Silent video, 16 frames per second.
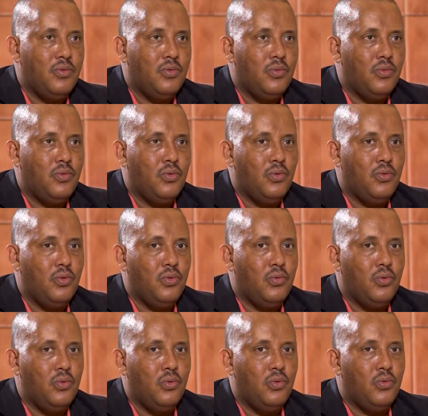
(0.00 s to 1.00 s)
to to to
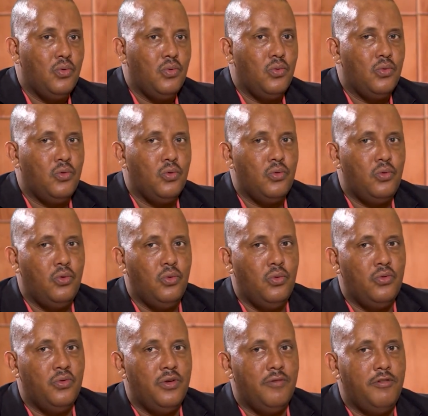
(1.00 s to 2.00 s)
to to, to do
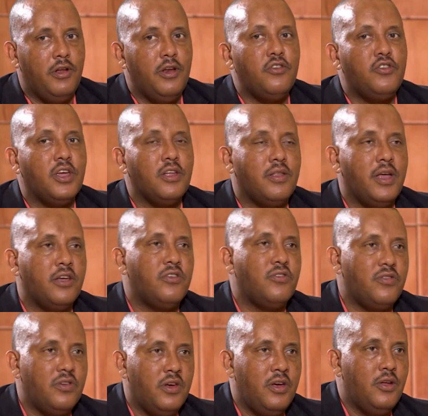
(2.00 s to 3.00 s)
the finishing touch
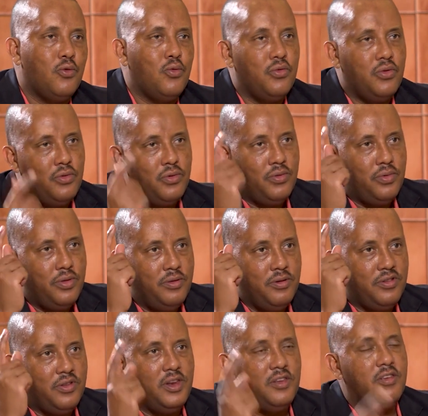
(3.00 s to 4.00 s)
to the,
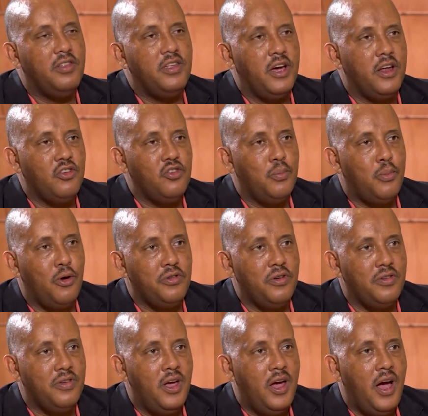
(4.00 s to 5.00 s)
this disintegration
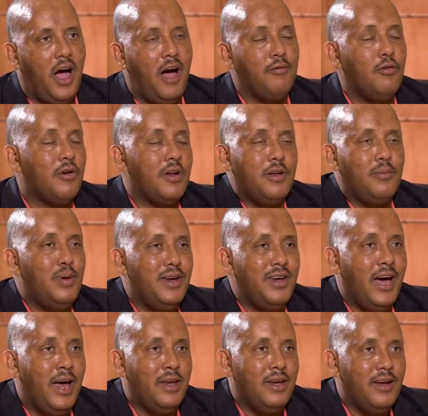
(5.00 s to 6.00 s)
process have already been
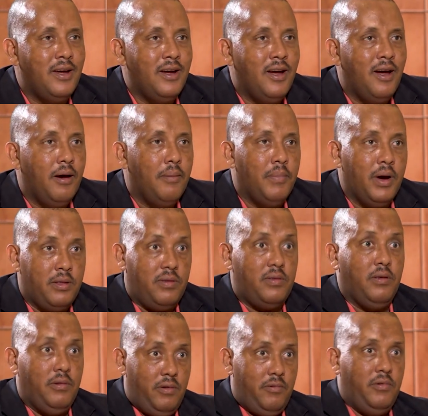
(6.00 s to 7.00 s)
done, but
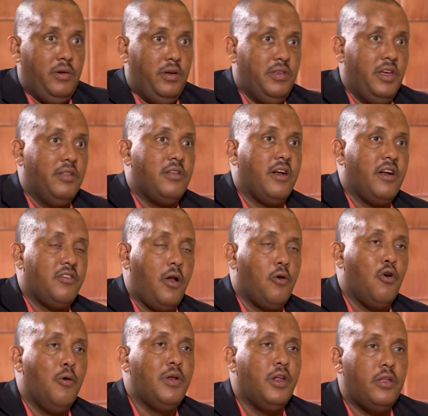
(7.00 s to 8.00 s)
the international
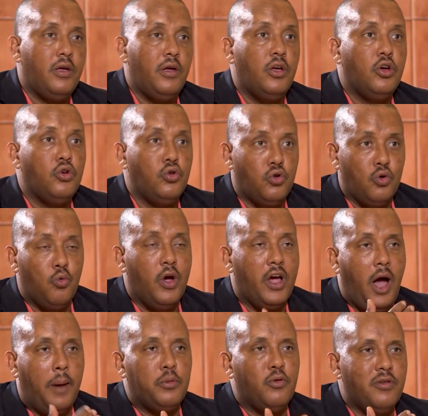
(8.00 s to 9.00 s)
community should
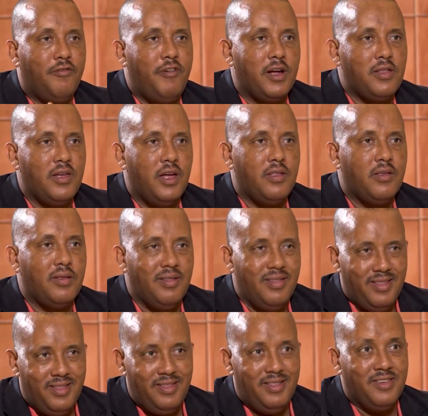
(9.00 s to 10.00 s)
wake up to the fact that
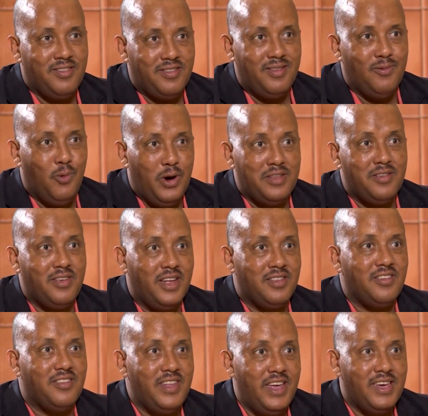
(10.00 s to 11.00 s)
this, what is at
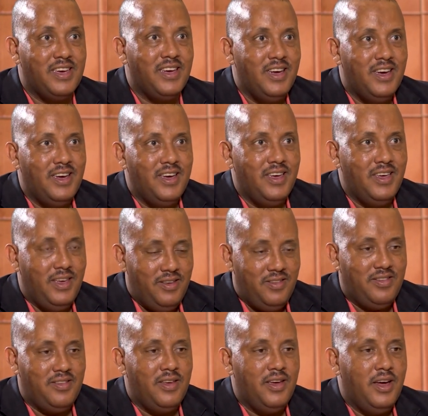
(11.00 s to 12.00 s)
stake
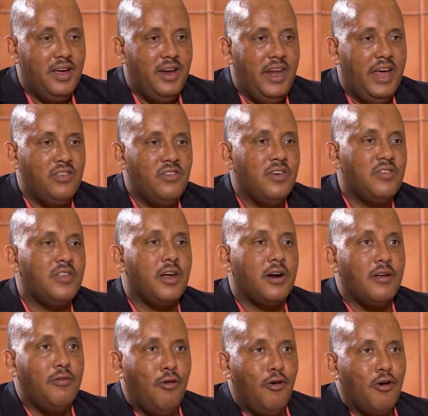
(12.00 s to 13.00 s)
is not just the
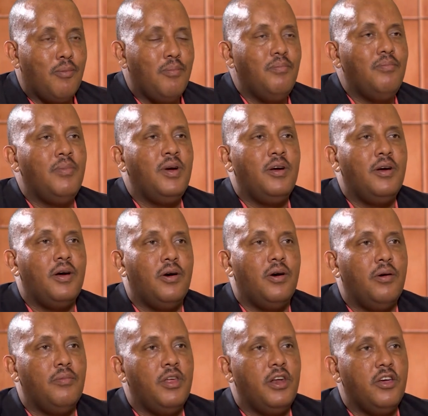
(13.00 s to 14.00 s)
reform,
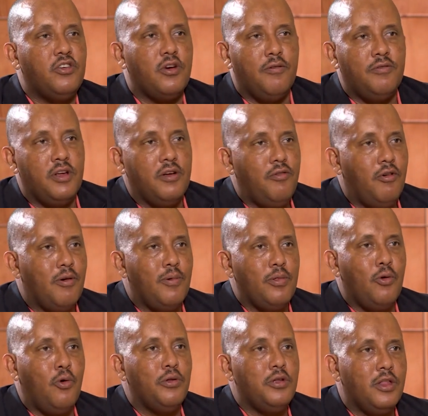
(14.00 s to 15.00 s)
the nature of the reform or
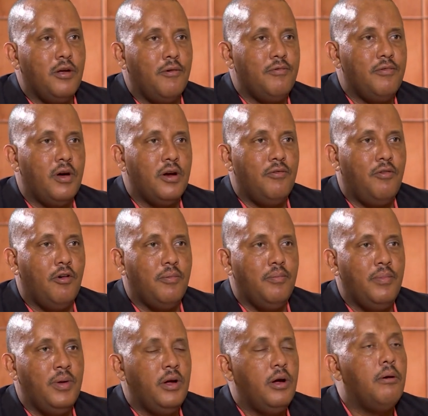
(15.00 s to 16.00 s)
the content of the
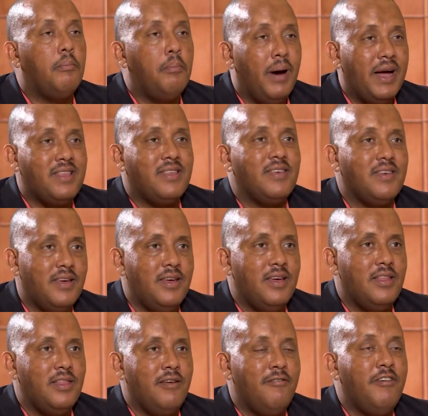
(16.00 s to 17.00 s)
reform, but
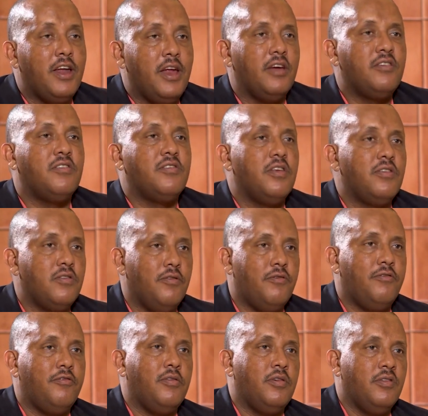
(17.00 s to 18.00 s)
the very existence
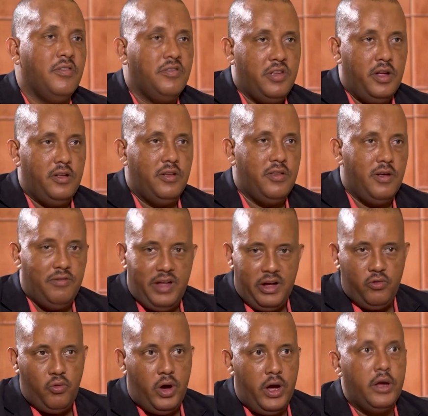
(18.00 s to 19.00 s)
of the state itself.
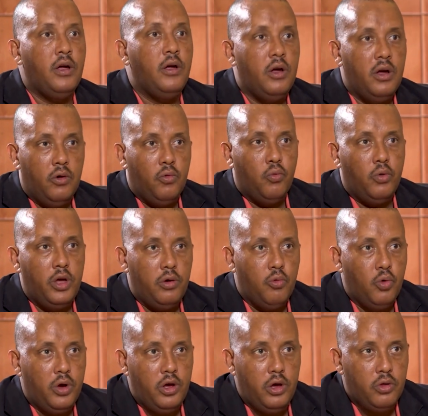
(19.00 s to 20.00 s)
That's why we,
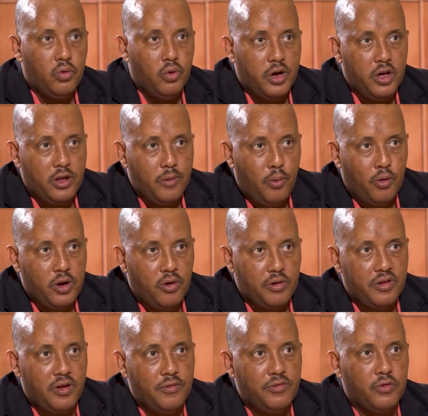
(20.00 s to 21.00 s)
we took it upon
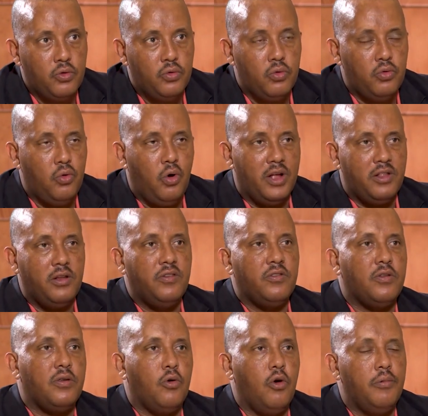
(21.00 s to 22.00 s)
ourselves to, to at
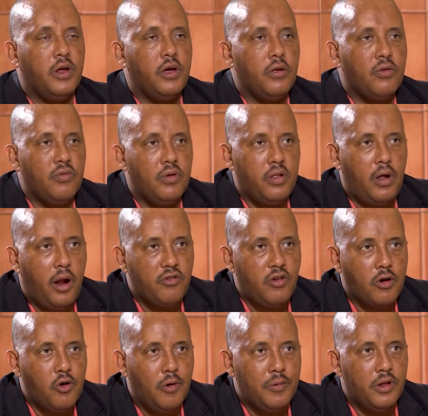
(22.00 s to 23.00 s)
least communicate to the
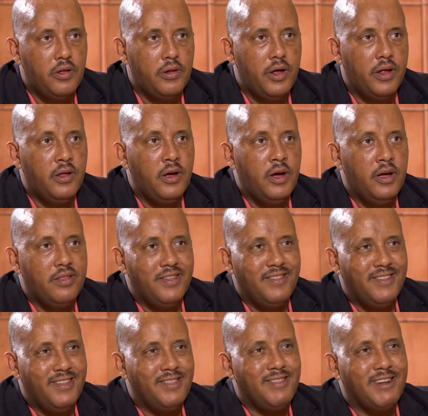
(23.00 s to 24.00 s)
international community that
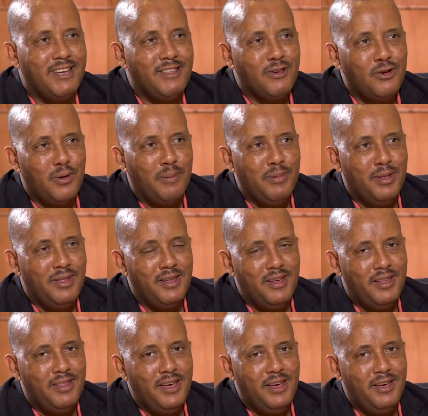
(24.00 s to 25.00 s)
the, trade the,
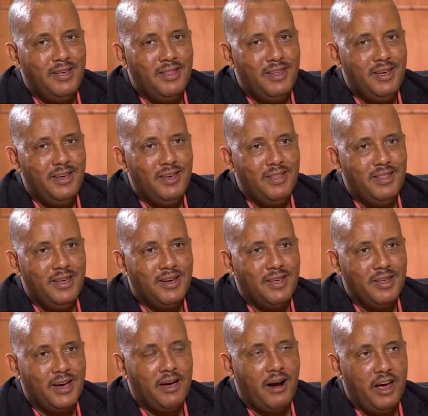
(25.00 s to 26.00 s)
the, the, the,
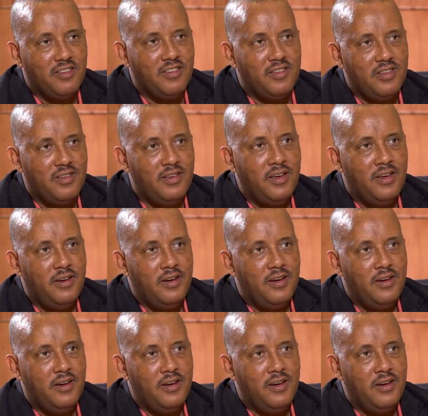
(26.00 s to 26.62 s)
the crisis